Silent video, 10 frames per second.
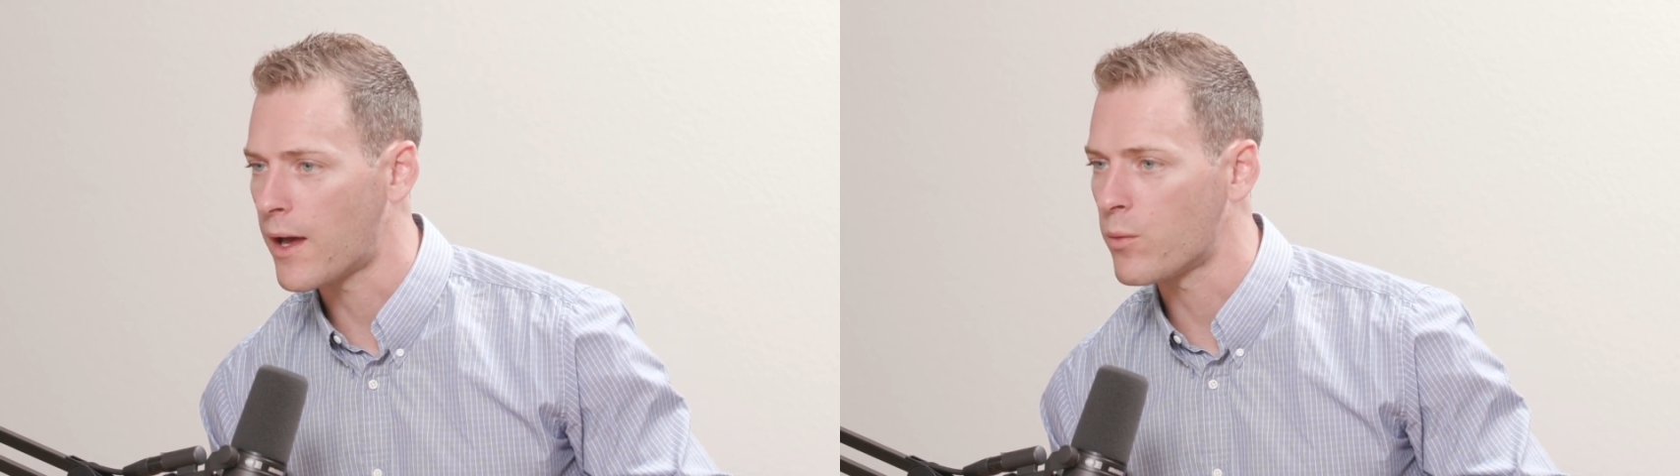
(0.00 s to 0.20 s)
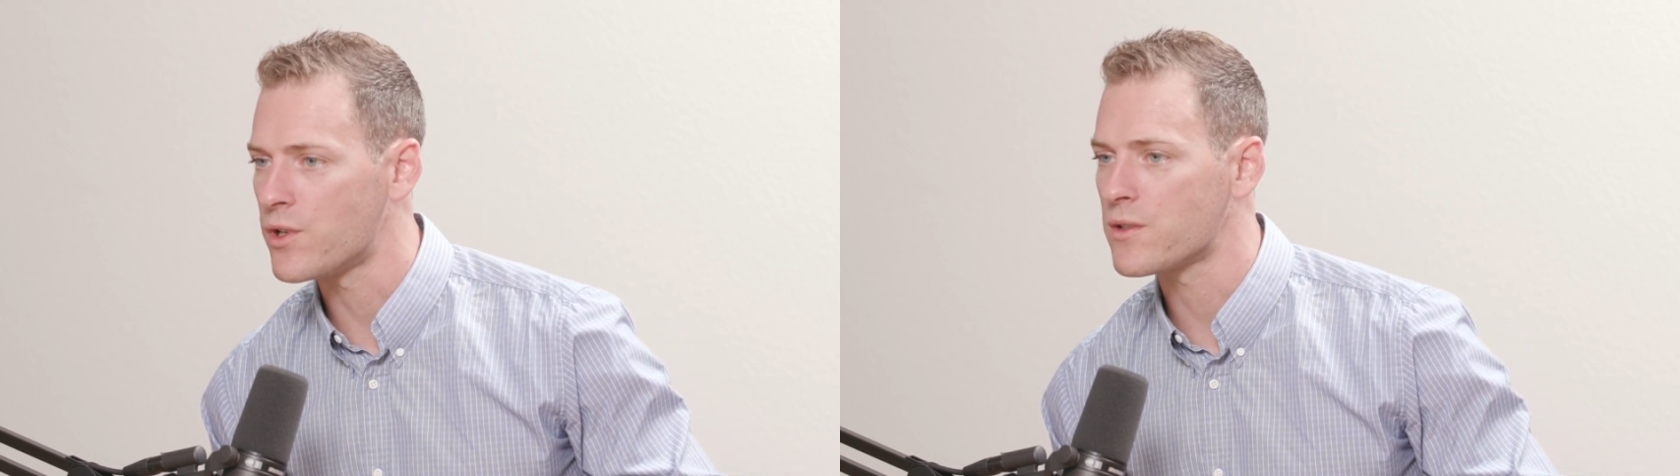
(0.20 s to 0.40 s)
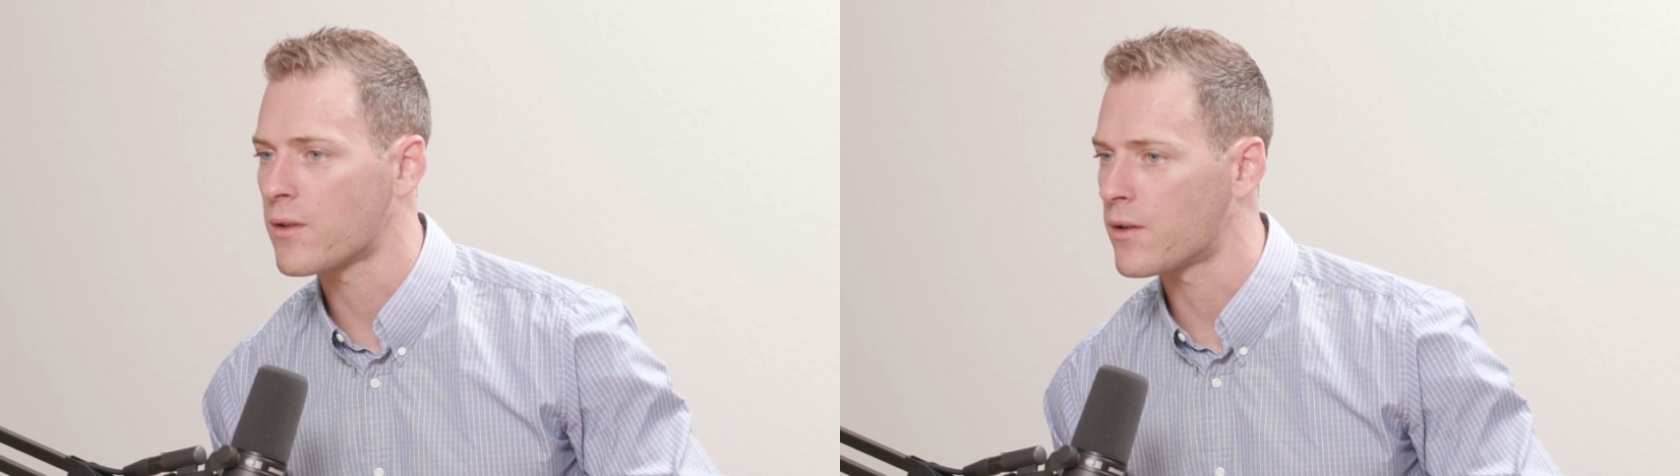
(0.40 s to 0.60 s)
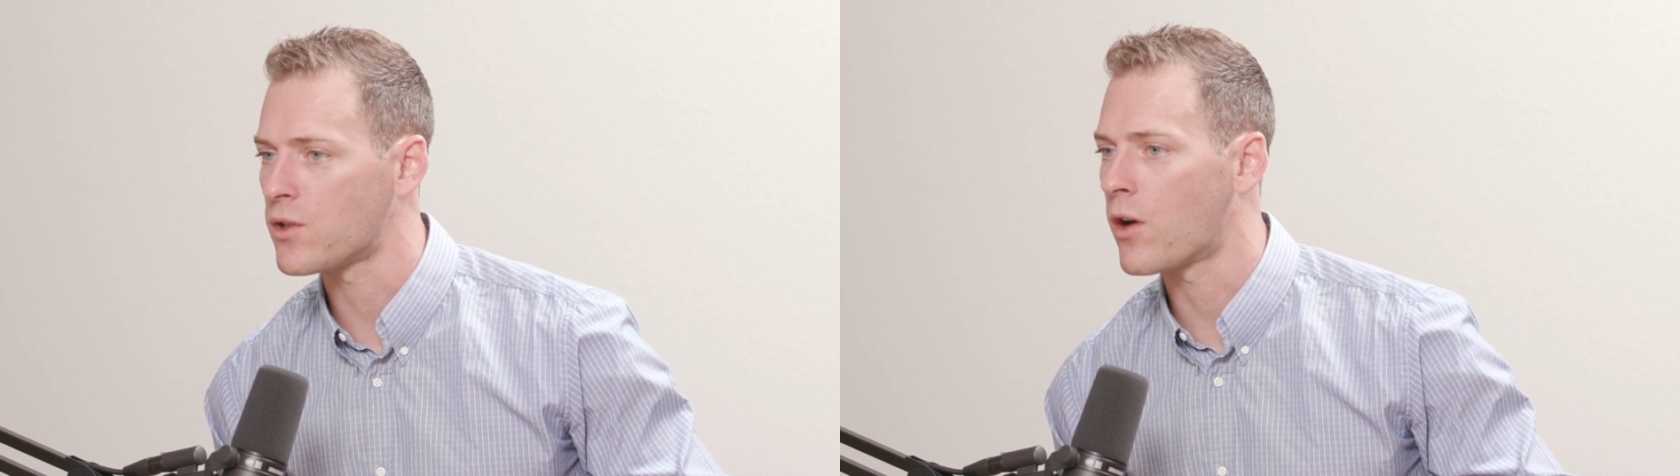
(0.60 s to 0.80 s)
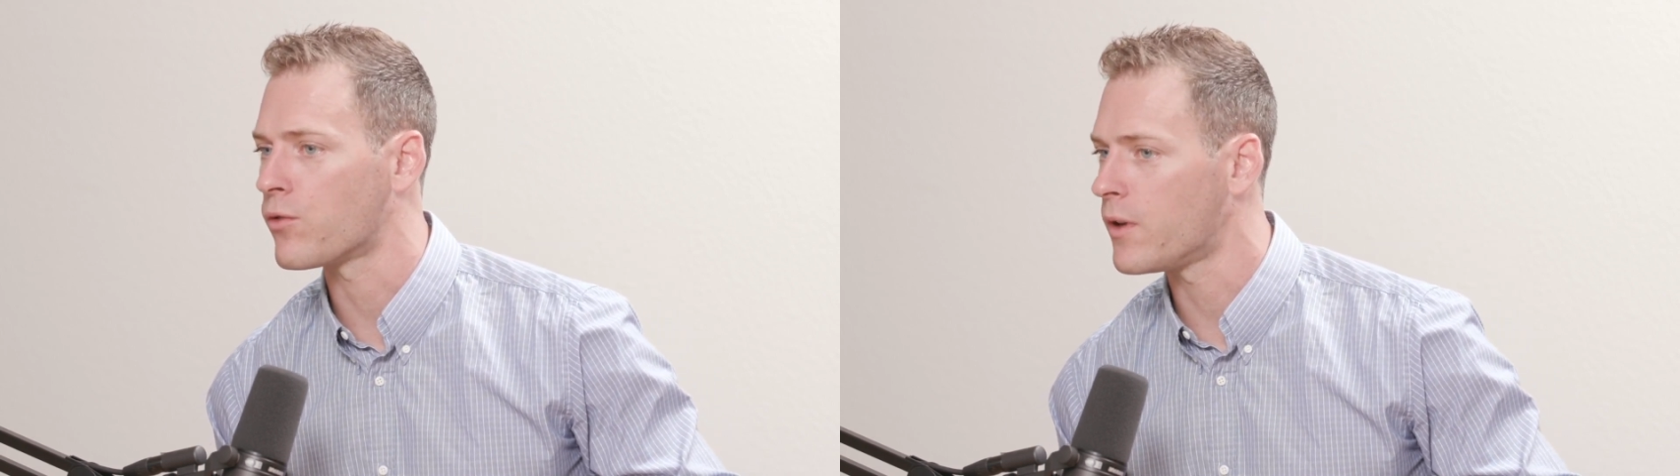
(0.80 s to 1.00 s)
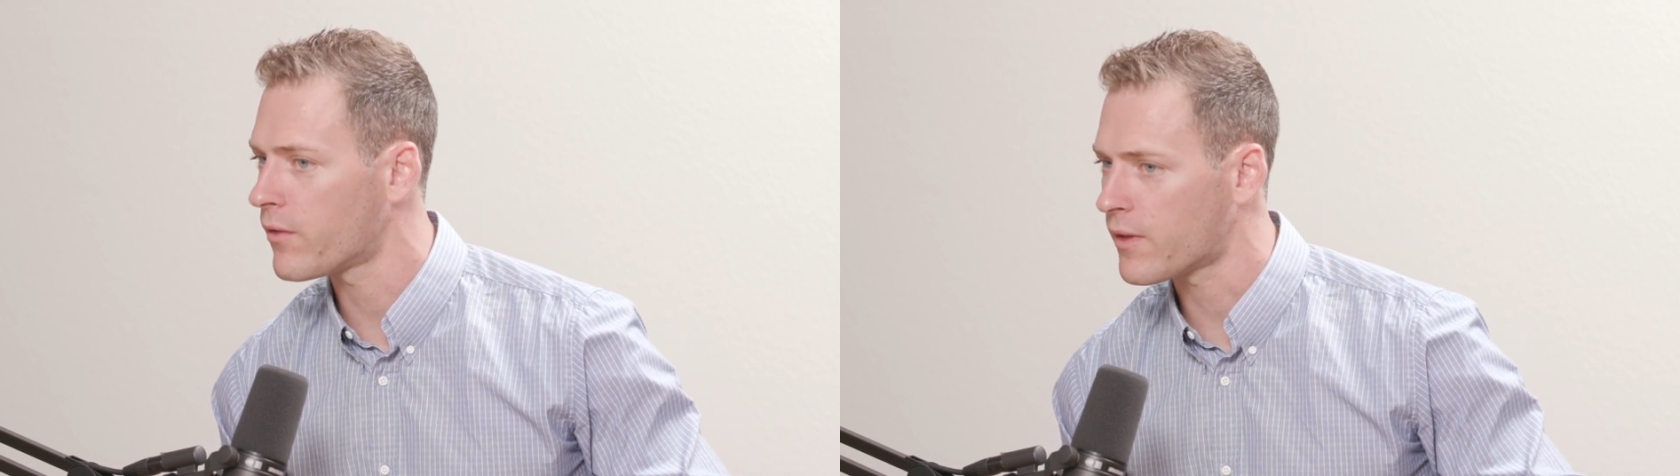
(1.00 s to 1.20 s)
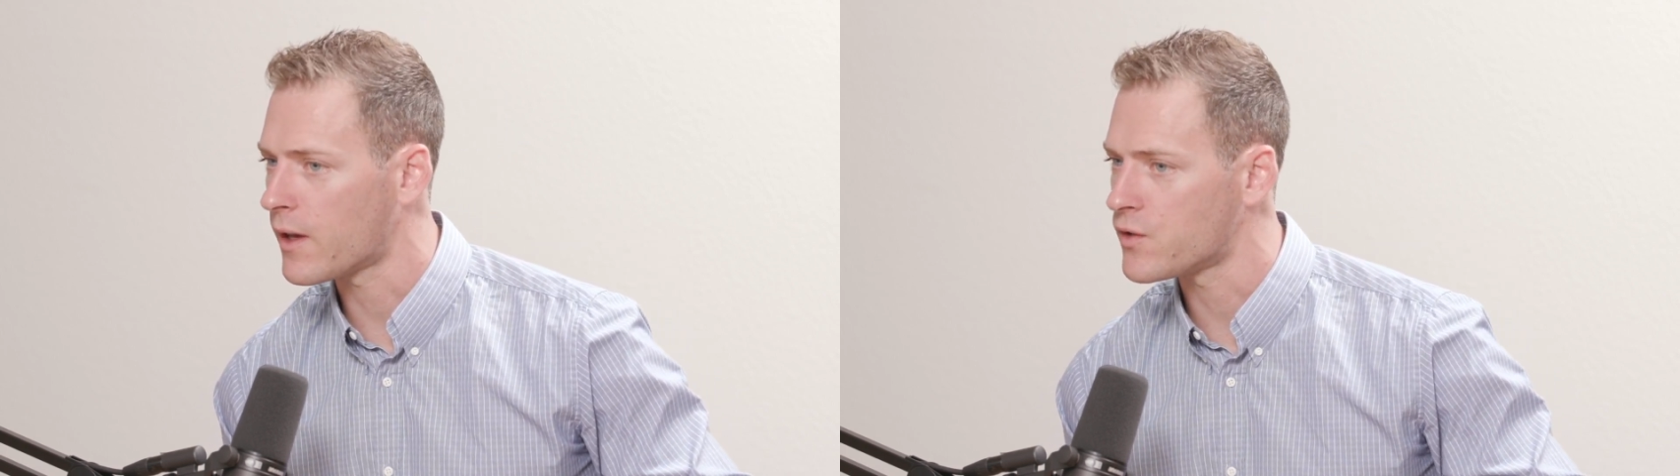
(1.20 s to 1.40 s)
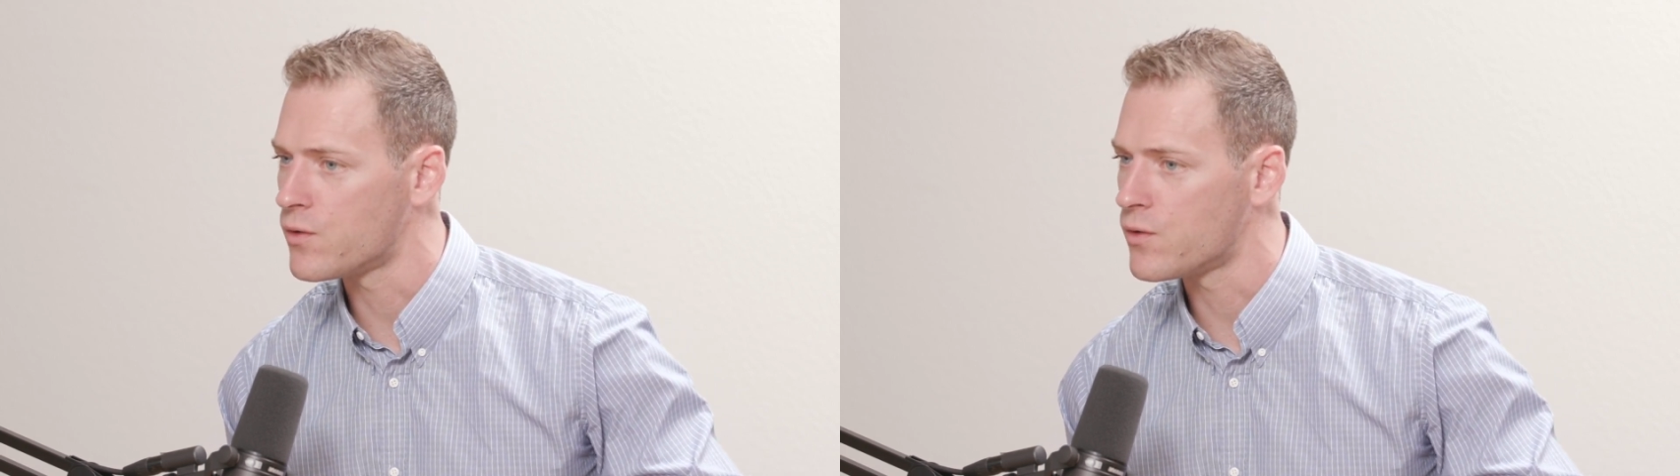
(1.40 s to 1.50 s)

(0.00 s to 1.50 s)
and we just kind of talk through different things,